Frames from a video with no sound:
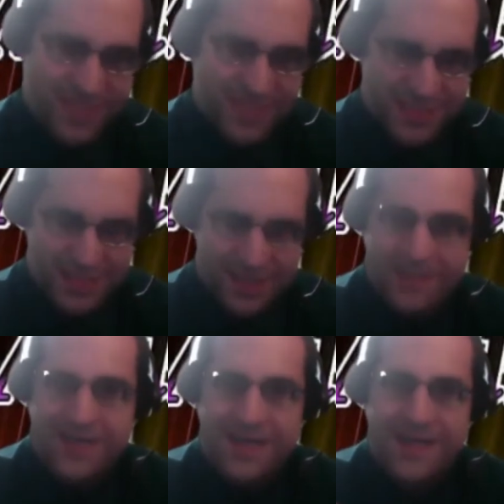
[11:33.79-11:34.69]
sorry,
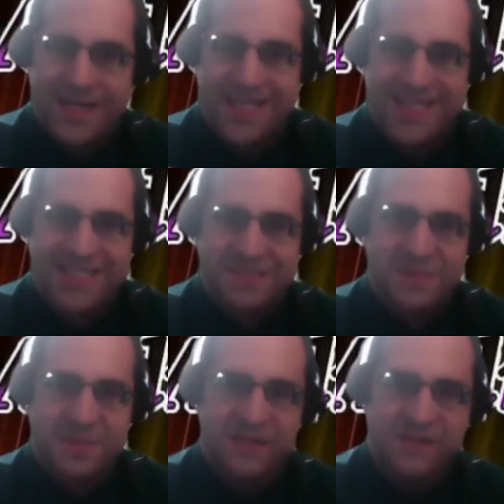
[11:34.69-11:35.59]
tying, I guess my
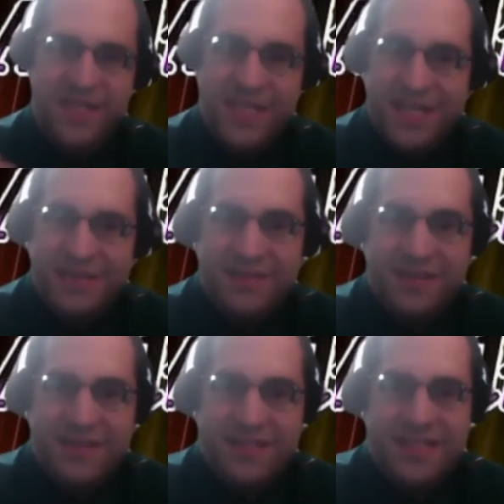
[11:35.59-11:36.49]
breath. Well,
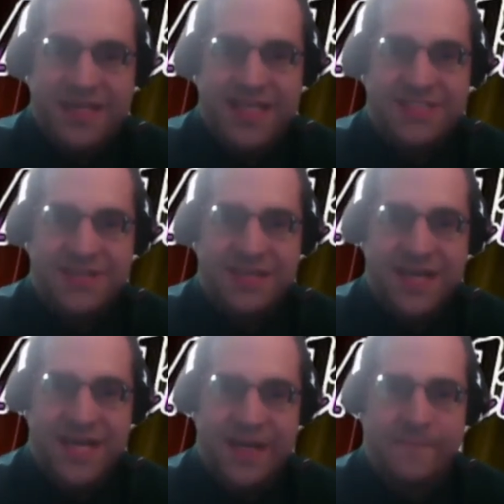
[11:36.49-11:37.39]
granted, I sort of
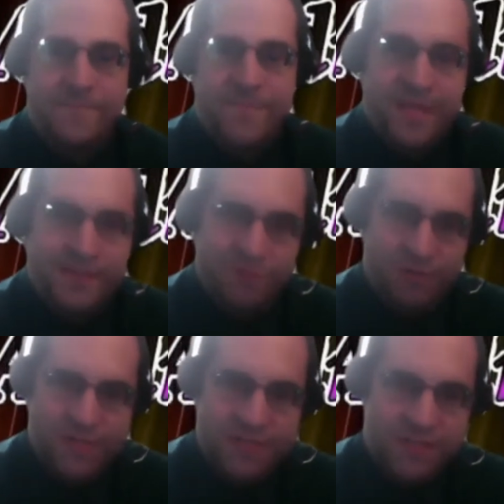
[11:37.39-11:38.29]
had
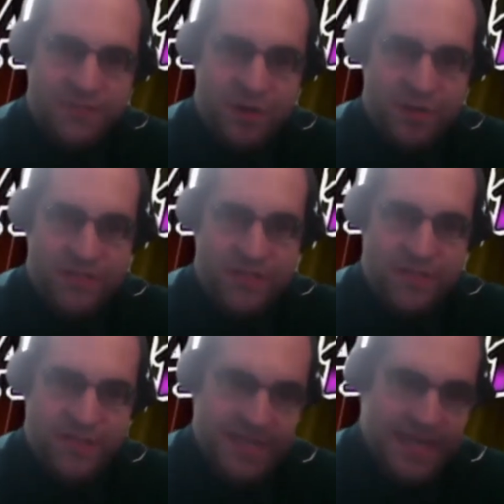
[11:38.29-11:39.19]
permission forms in the
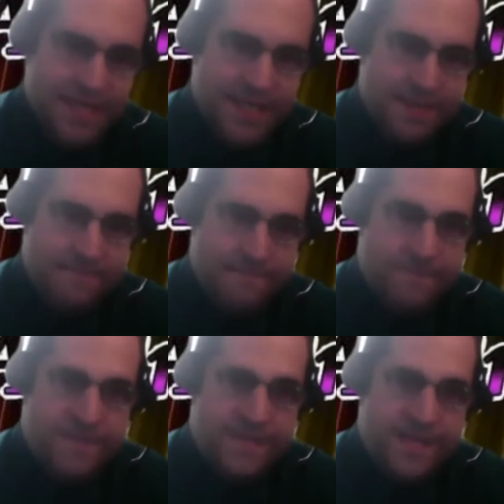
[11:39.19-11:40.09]
beginning.
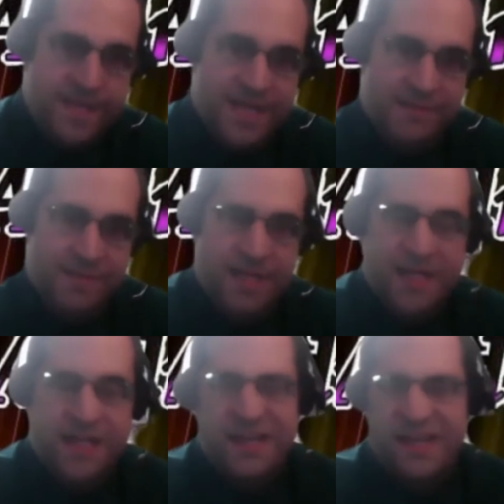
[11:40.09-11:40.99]
And I
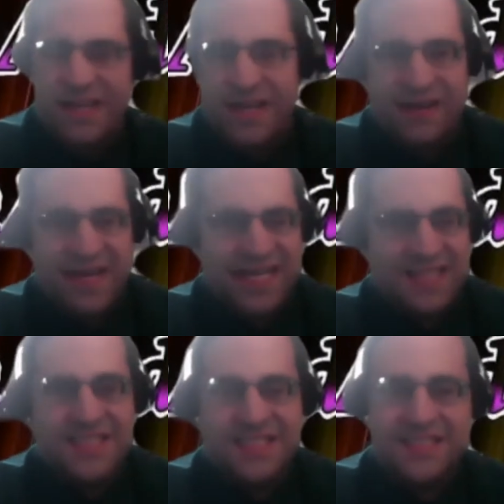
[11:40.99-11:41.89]
got
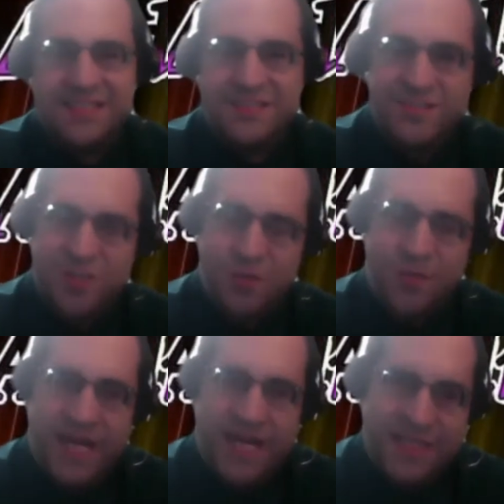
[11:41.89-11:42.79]
these stupid
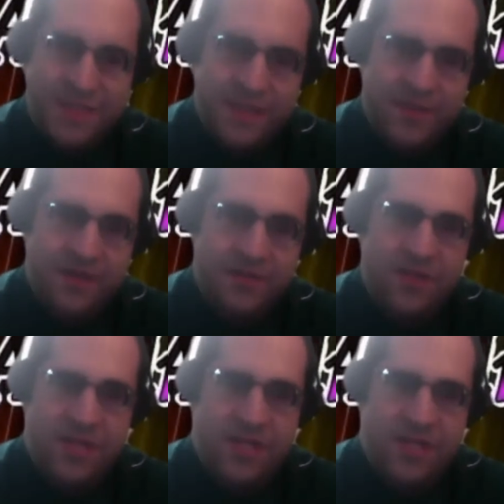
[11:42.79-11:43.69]
ass people
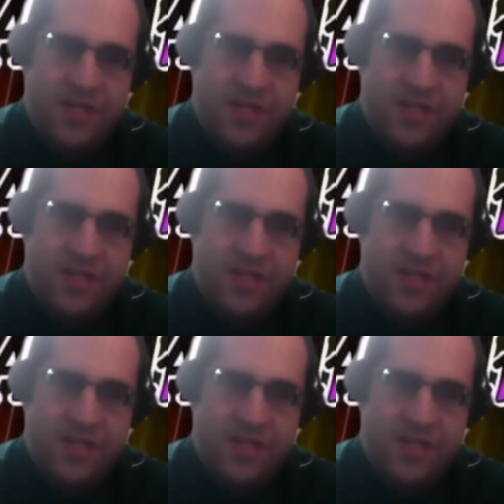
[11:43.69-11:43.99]
making